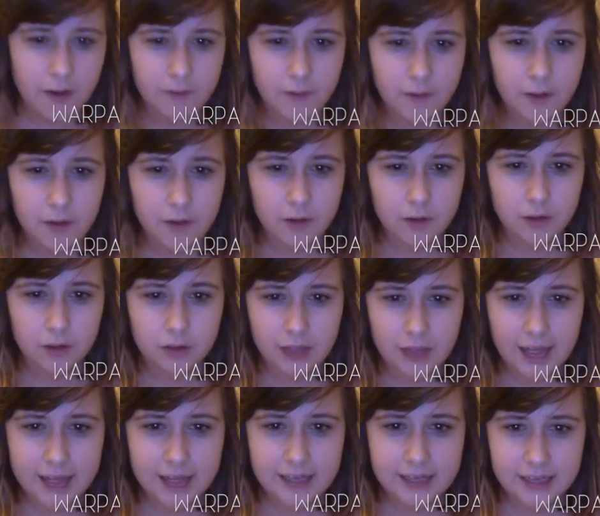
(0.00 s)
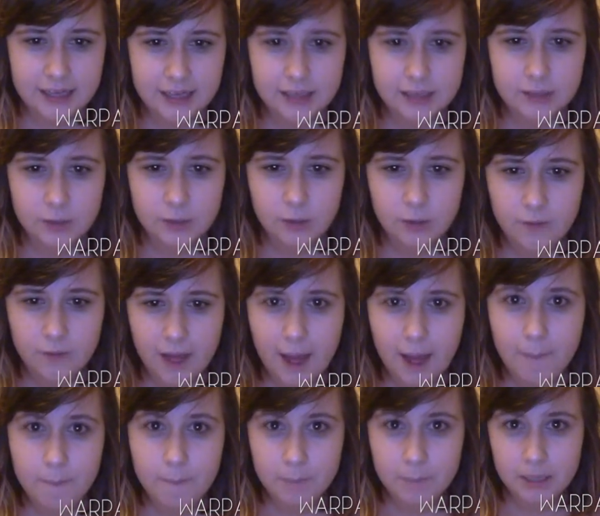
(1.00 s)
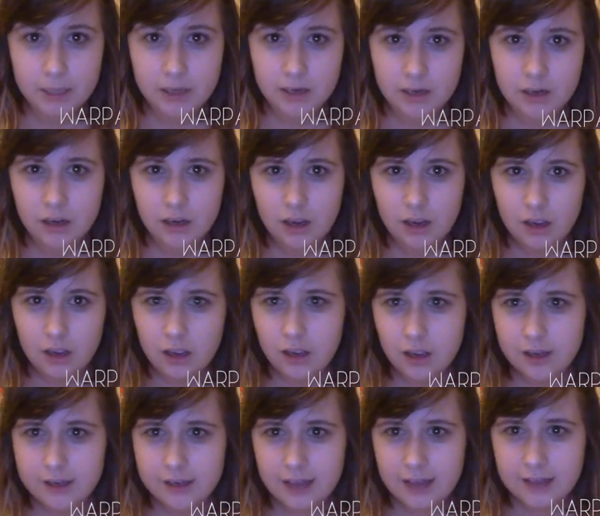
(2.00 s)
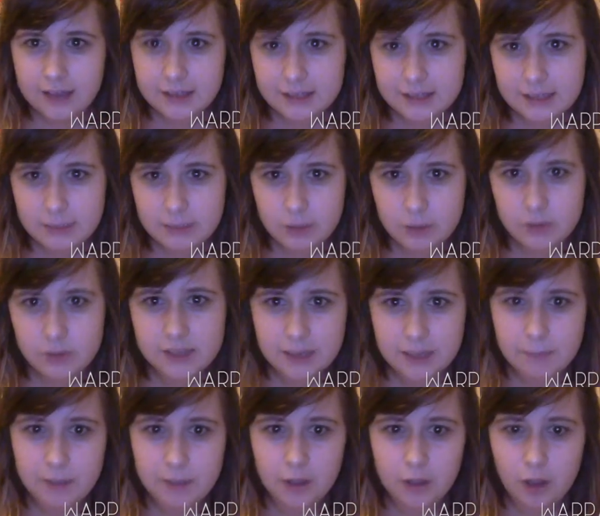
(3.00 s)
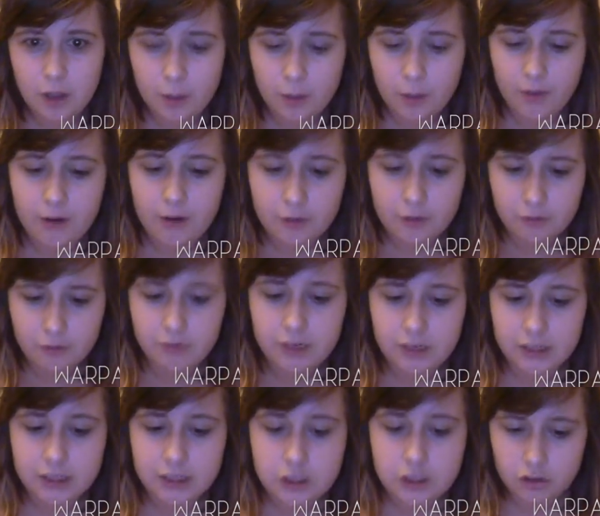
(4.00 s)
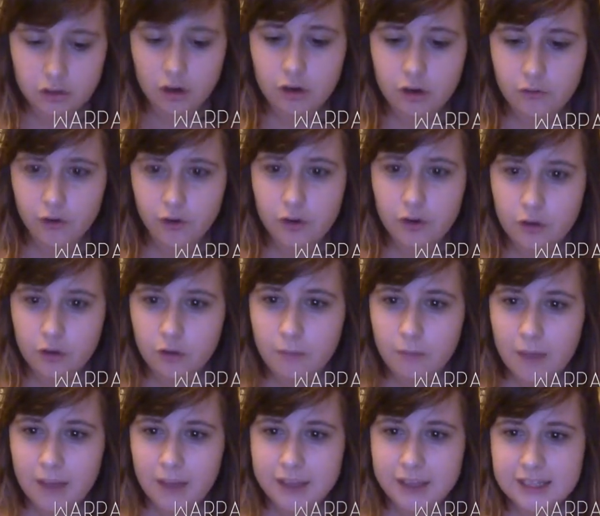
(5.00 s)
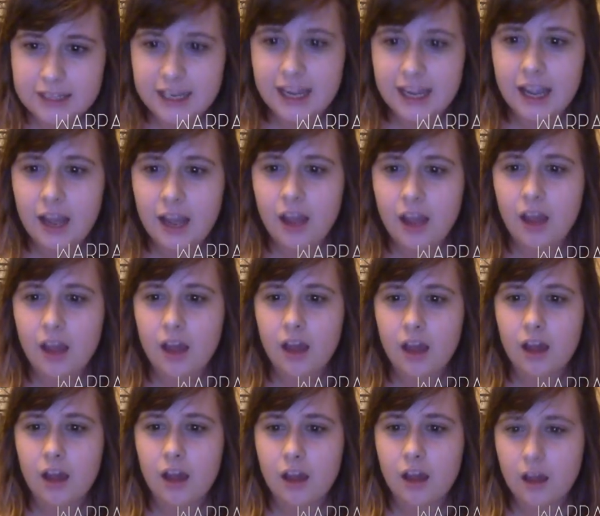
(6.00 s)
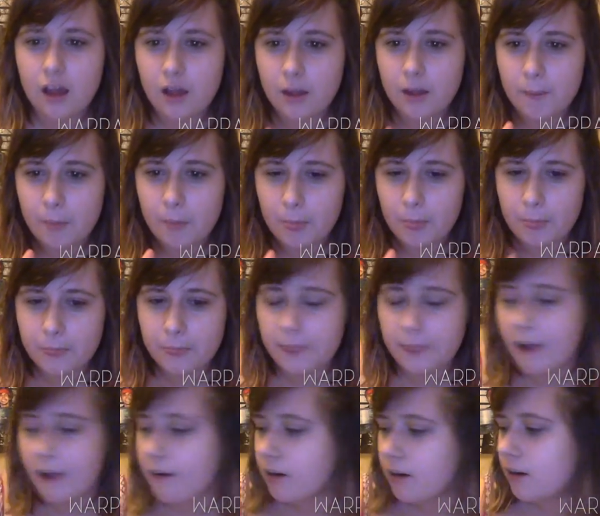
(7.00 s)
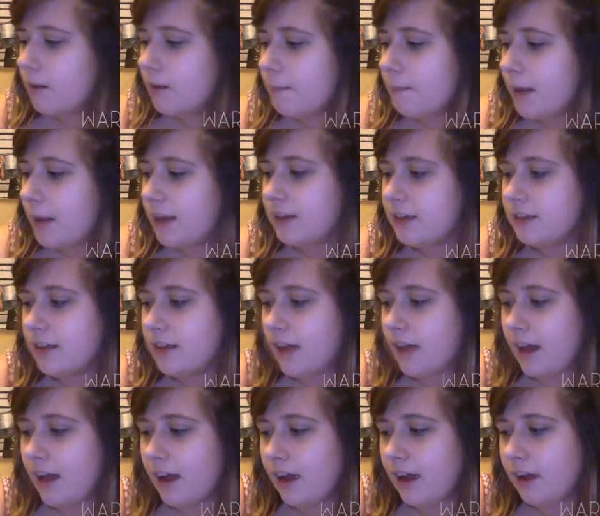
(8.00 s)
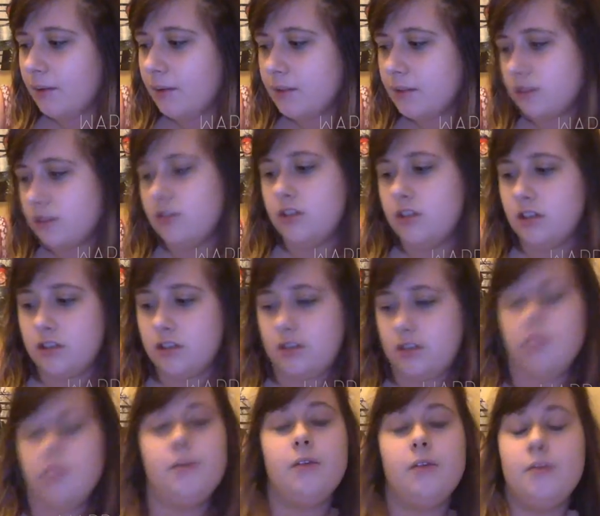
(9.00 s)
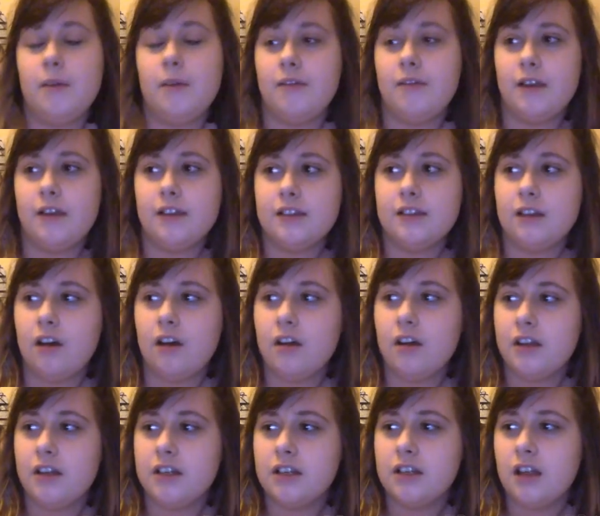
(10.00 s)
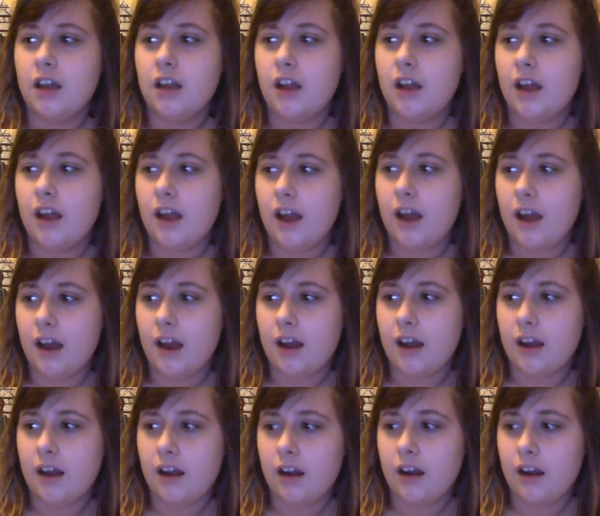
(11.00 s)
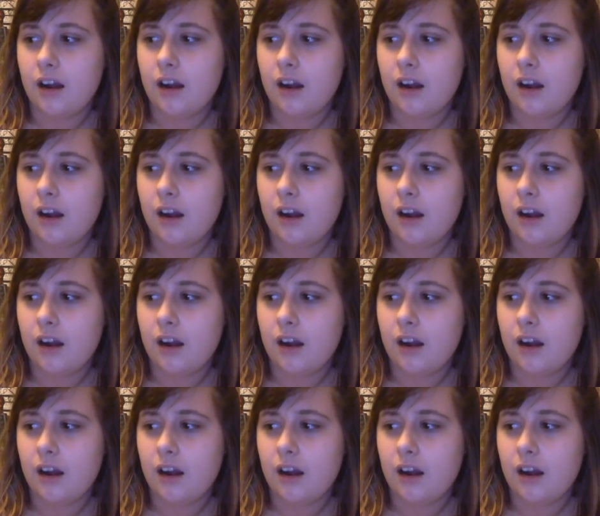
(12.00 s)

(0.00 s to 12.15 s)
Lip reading: vocal led and then sort of ambient dancey music built up around a really strong vocal melody. They're a band that I was introduced to by one of my friends in college, and